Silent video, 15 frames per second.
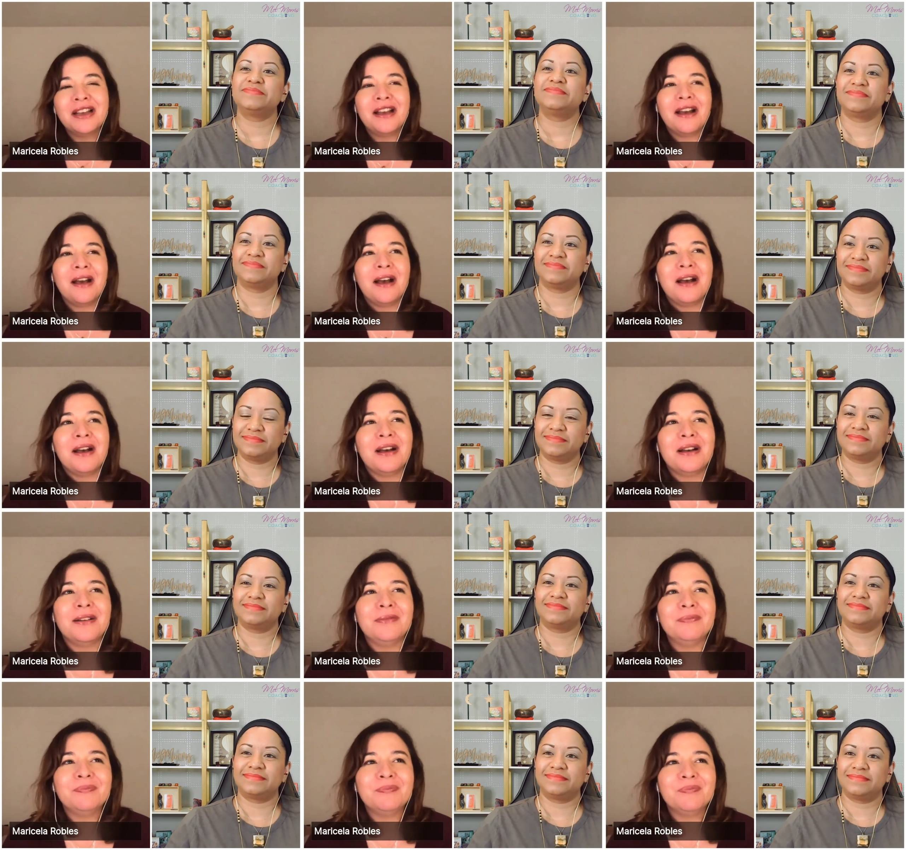
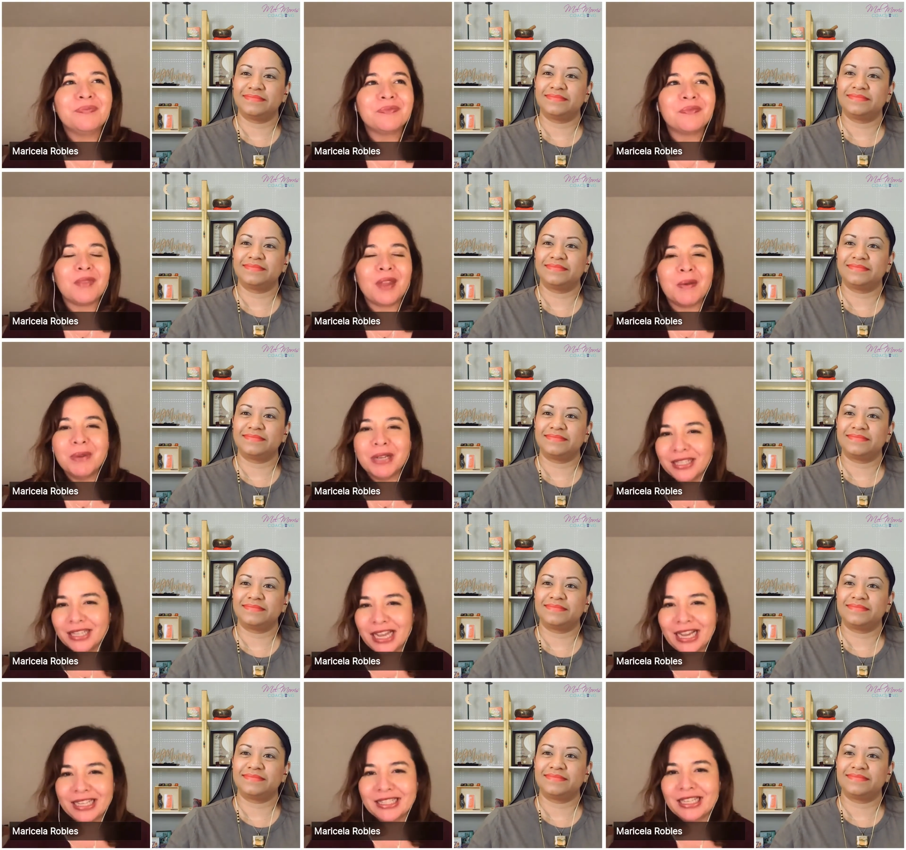Speaker 1: Um, but
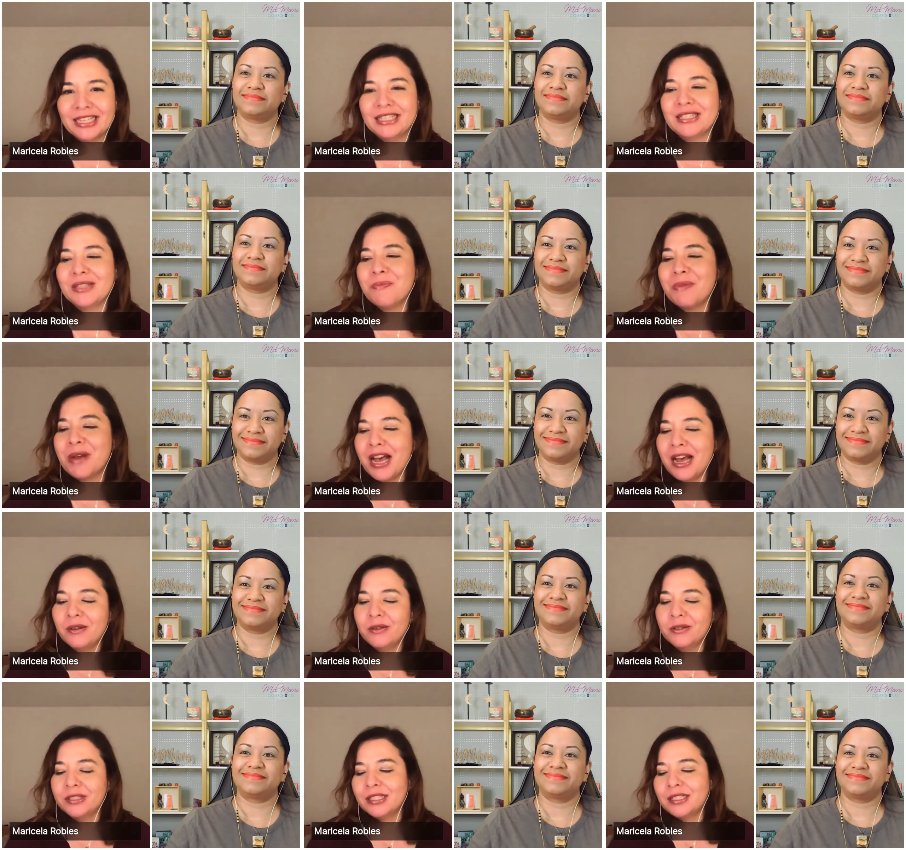yes, it's
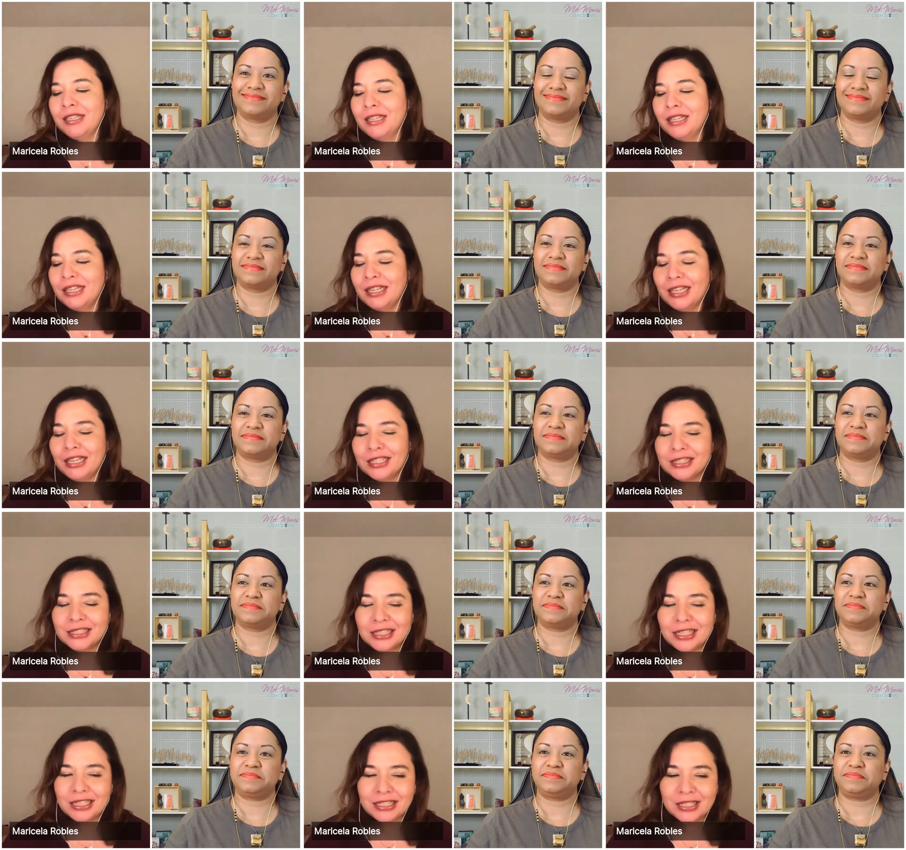about
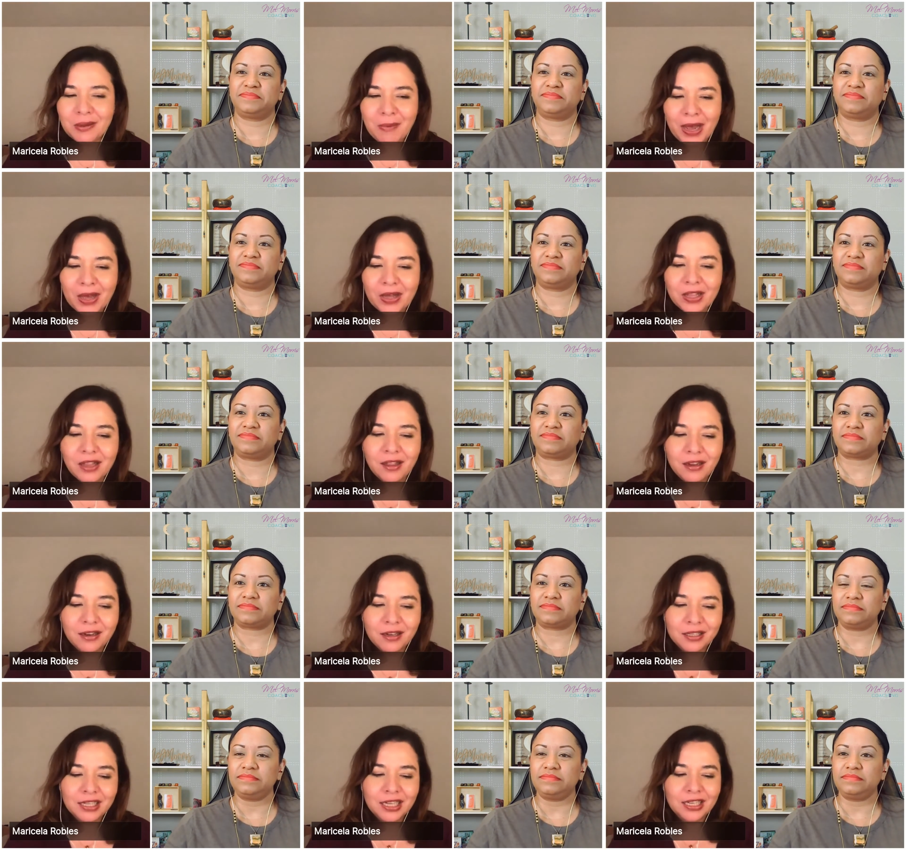it's it's about
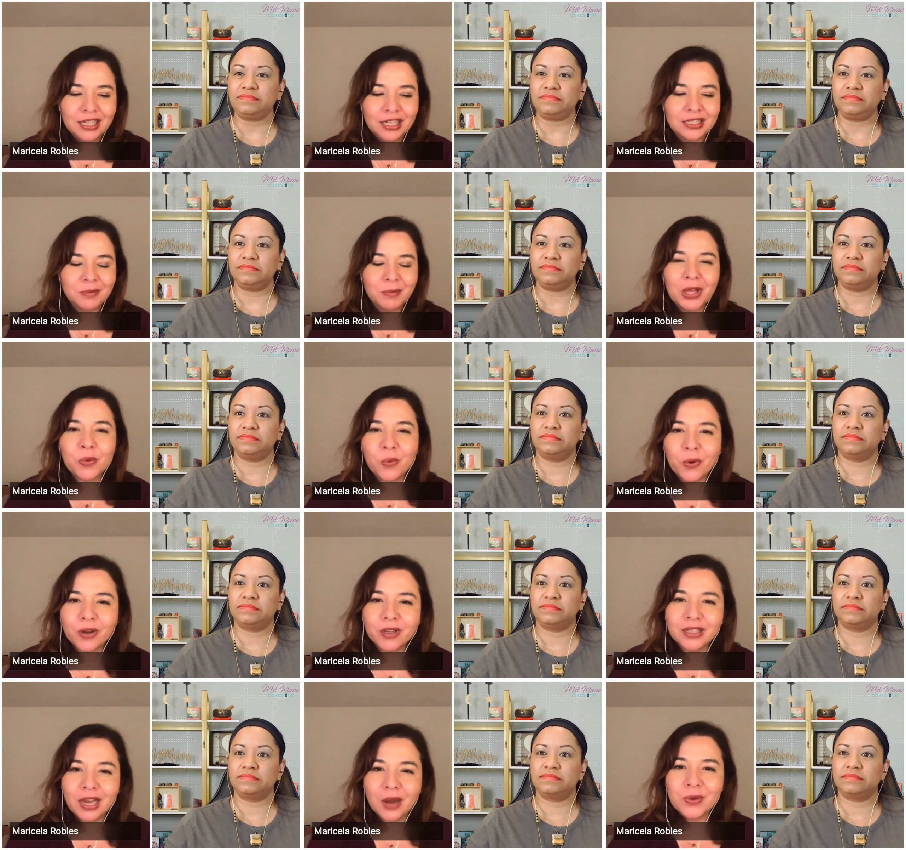learning. It's about the
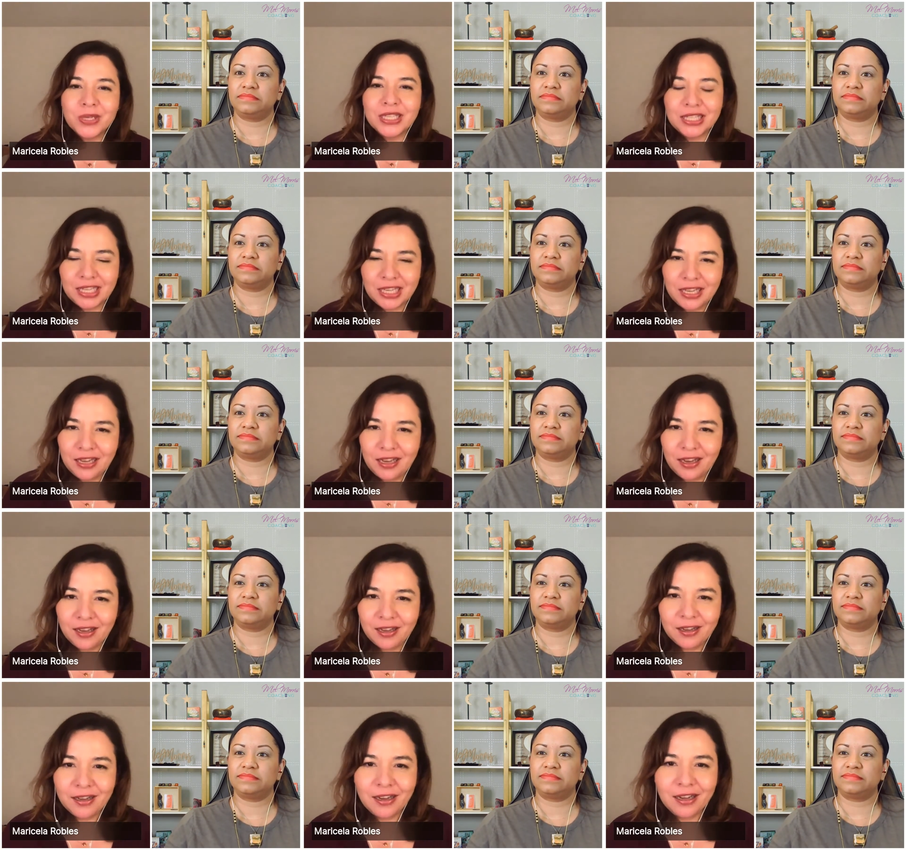world that we see
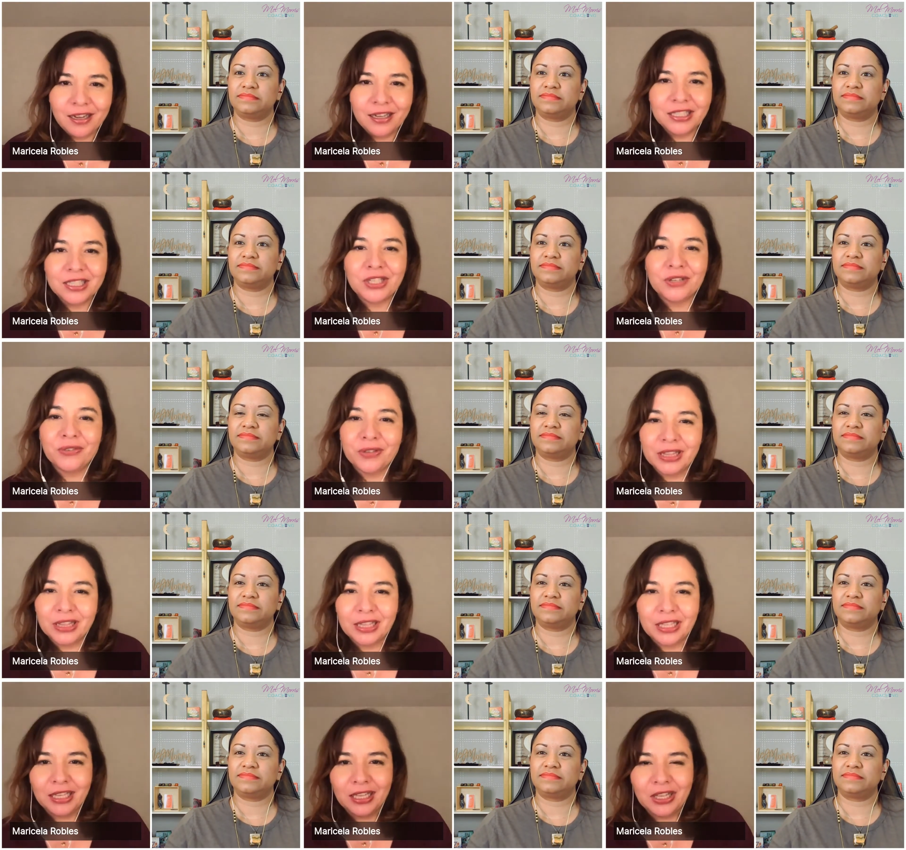uh,
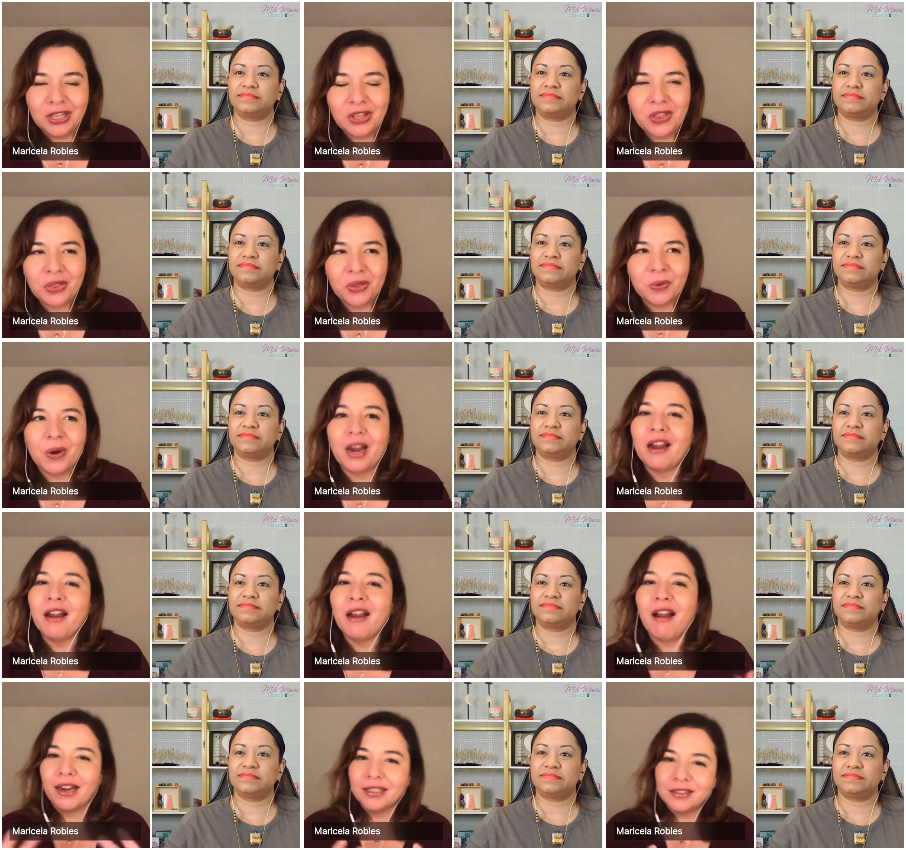differently through our
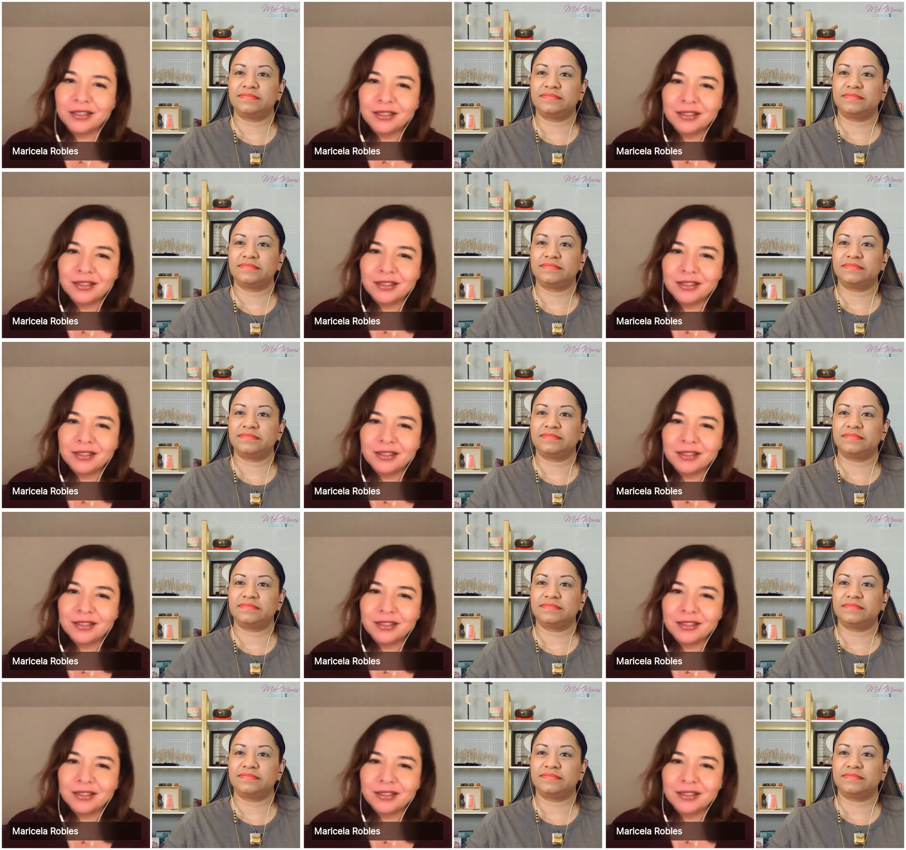heart